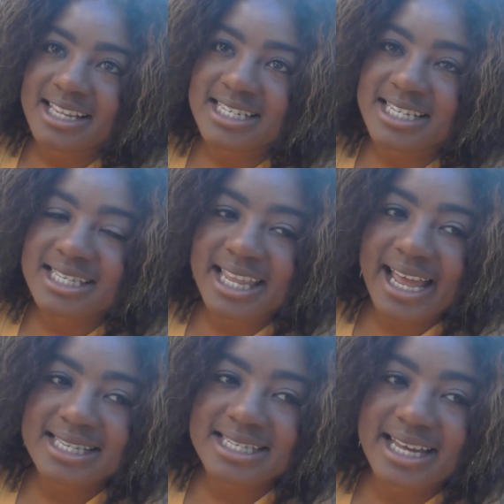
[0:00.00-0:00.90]
just
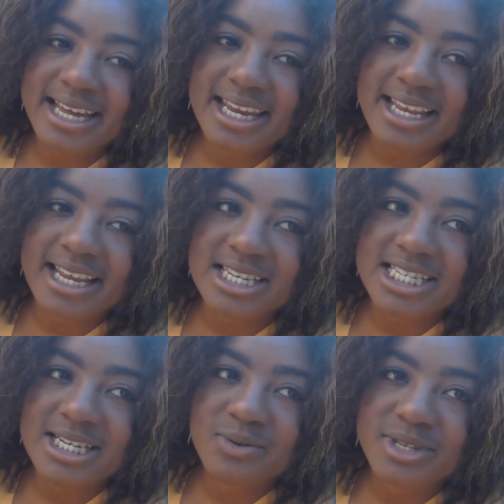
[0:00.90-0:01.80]
last night, and
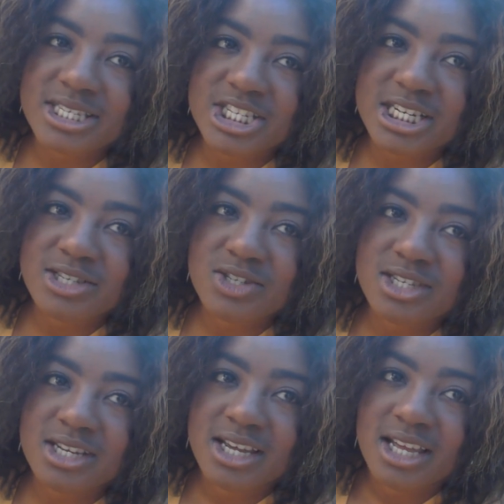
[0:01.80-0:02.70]
she was just